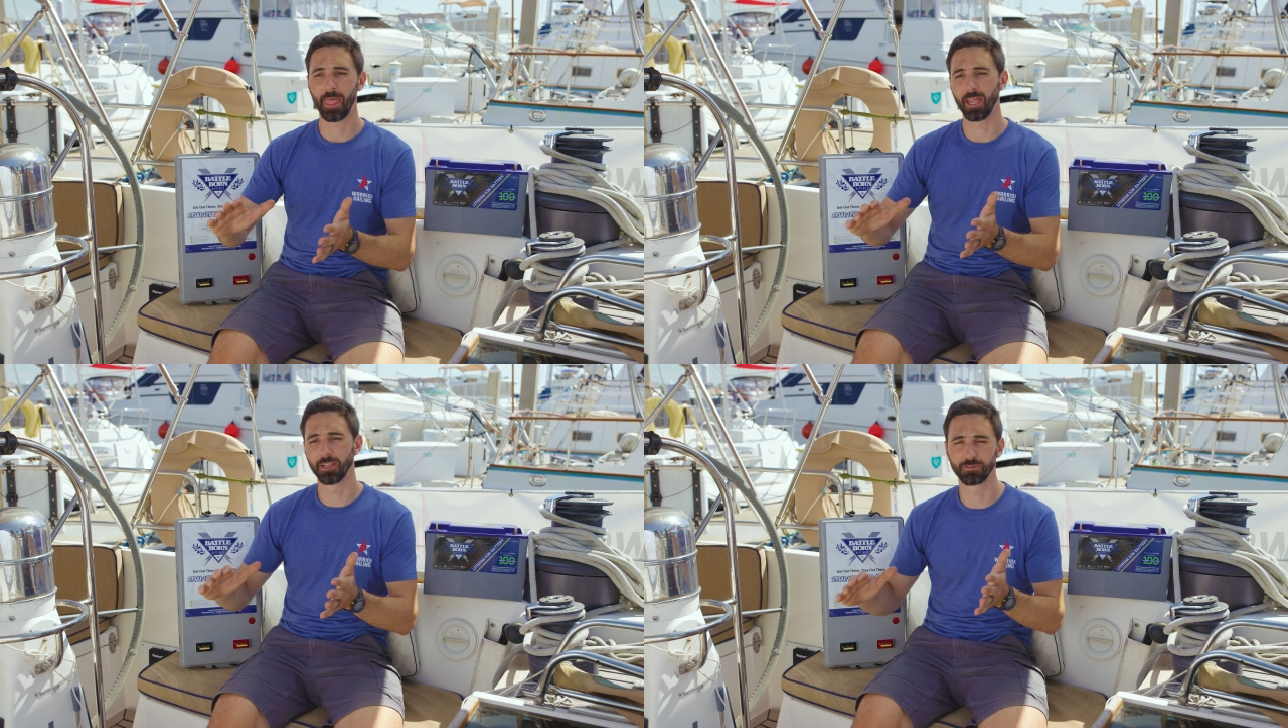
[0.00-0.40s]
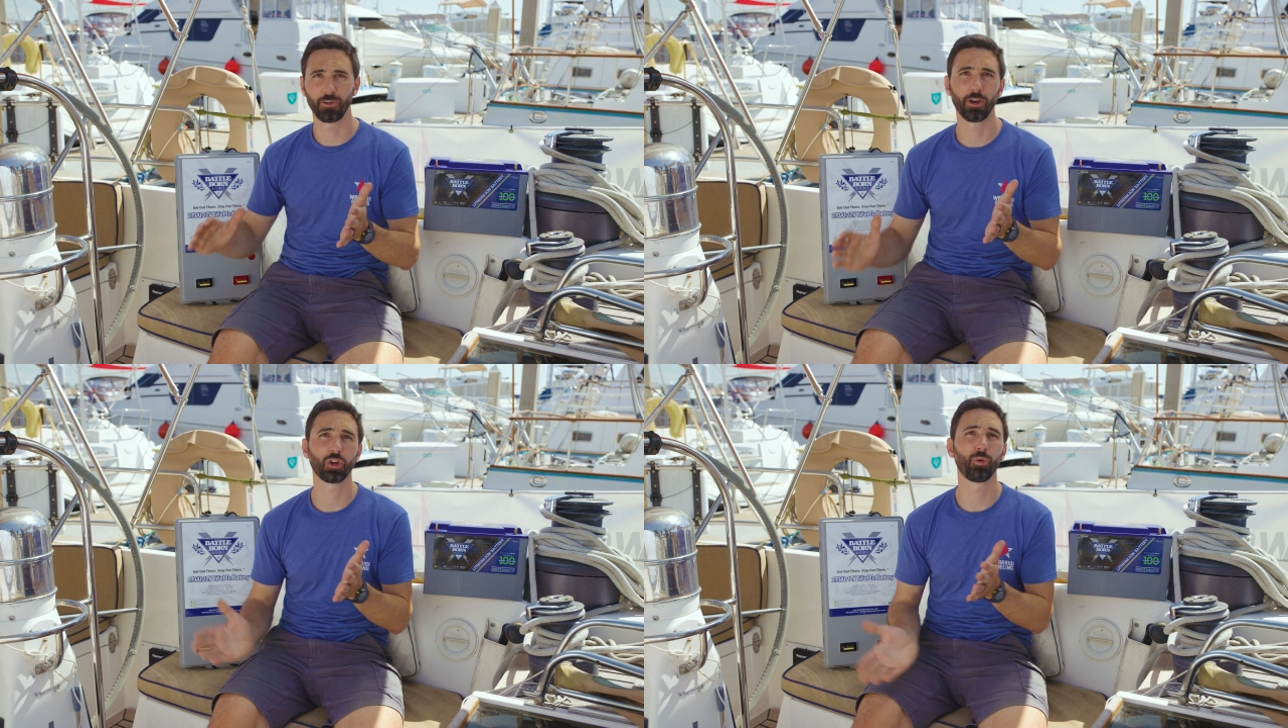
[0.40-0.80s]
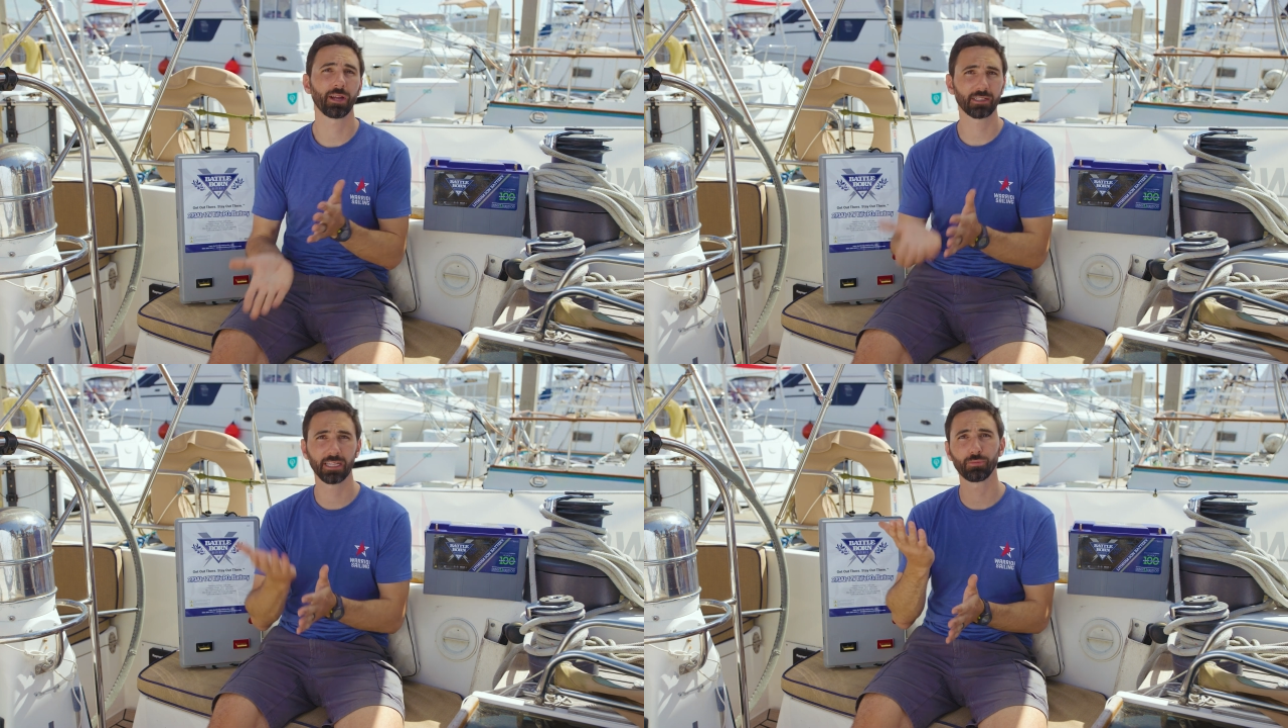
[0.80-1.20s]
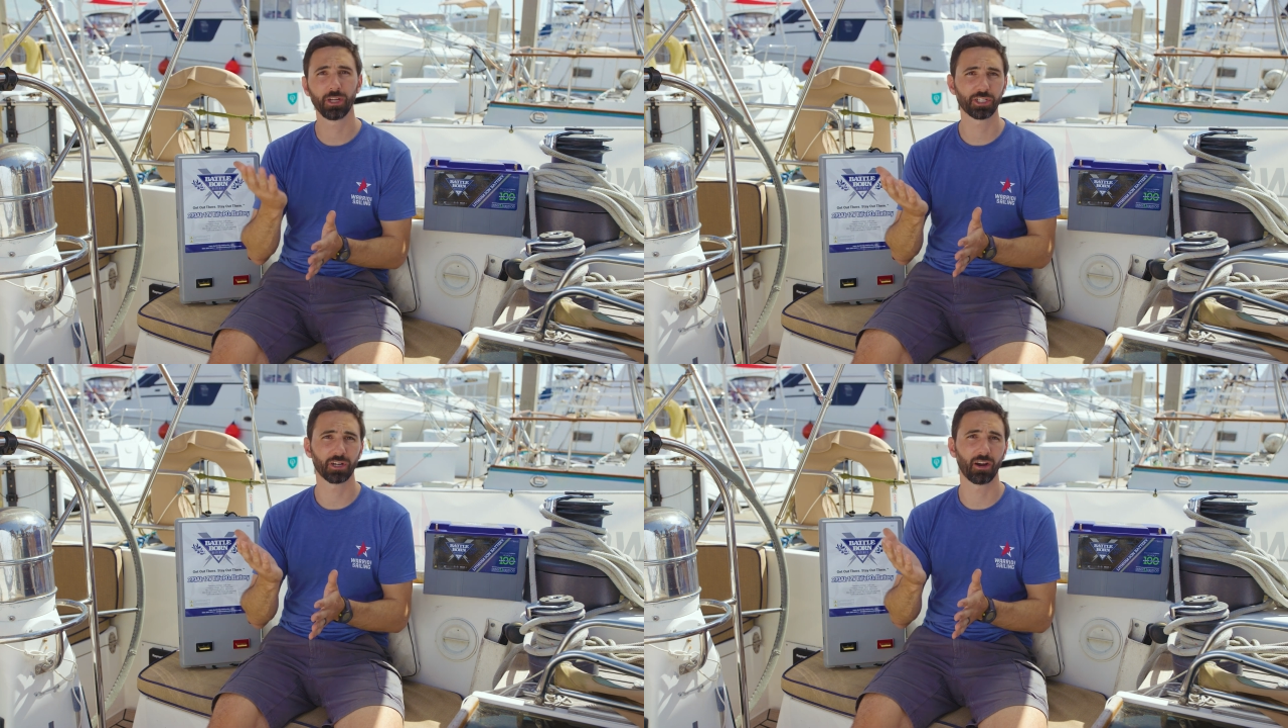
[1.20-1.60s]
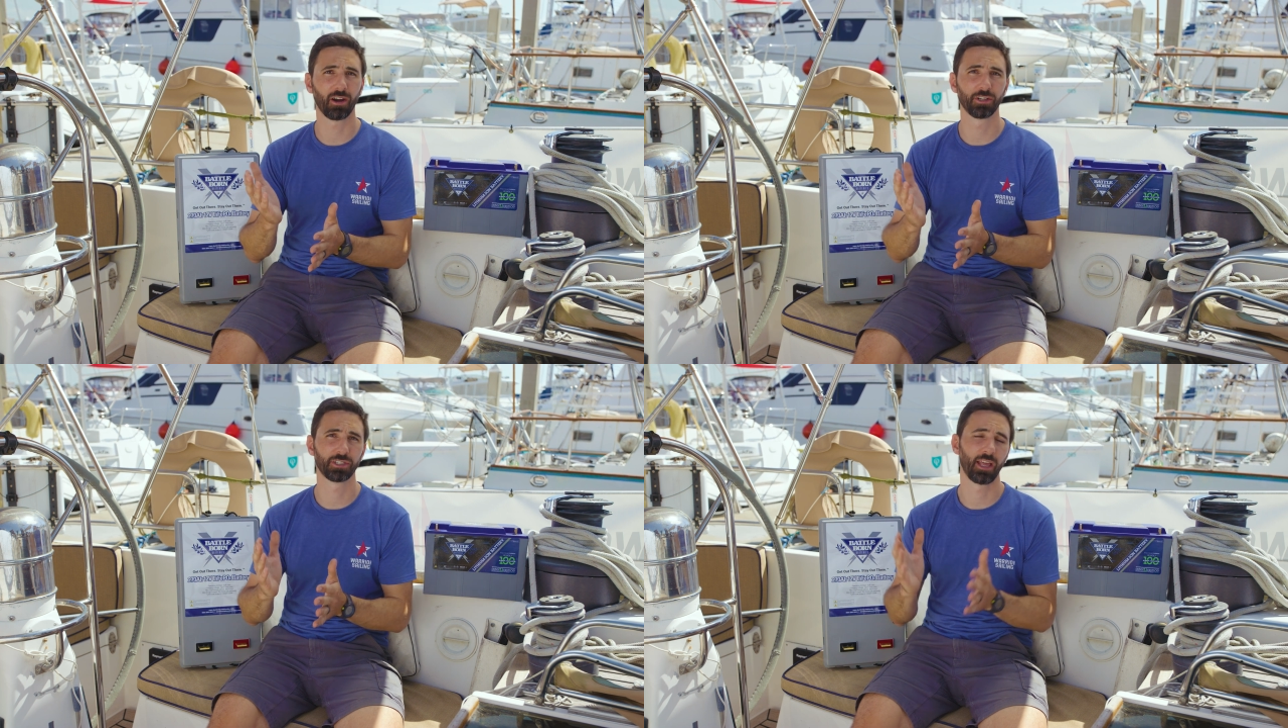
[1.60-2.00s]
and is very quickly
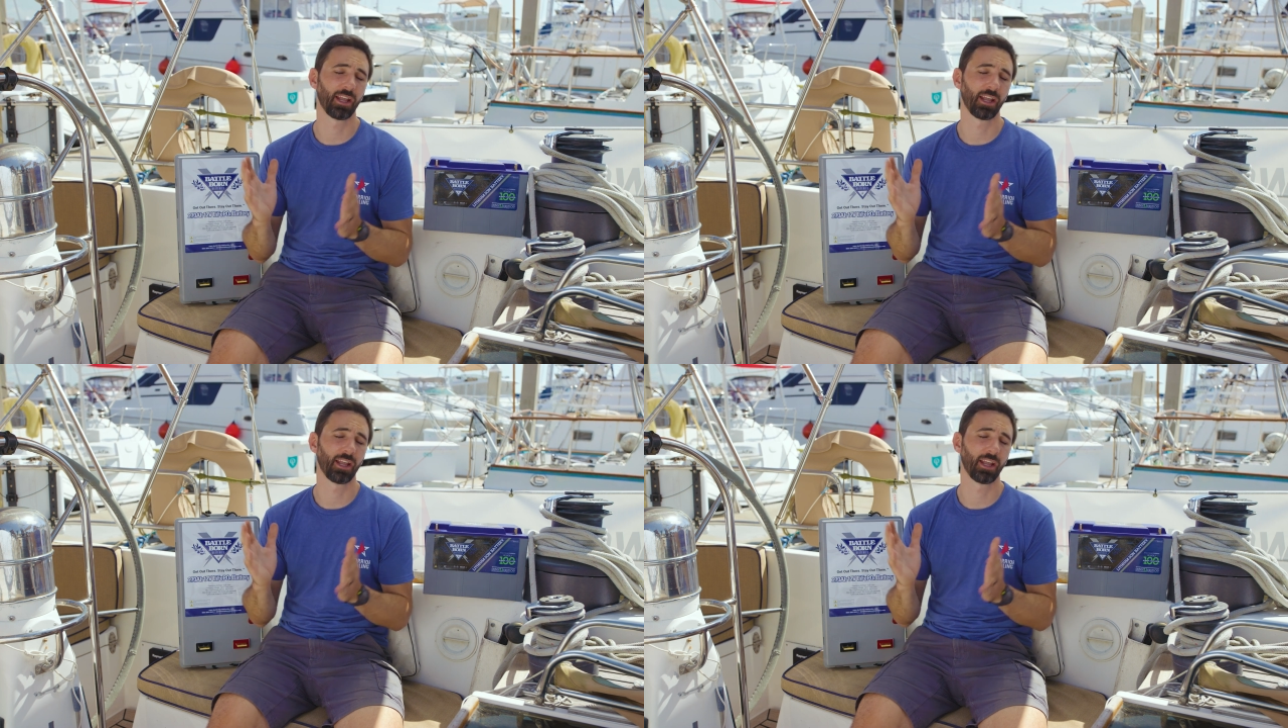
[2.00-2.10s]
recharged,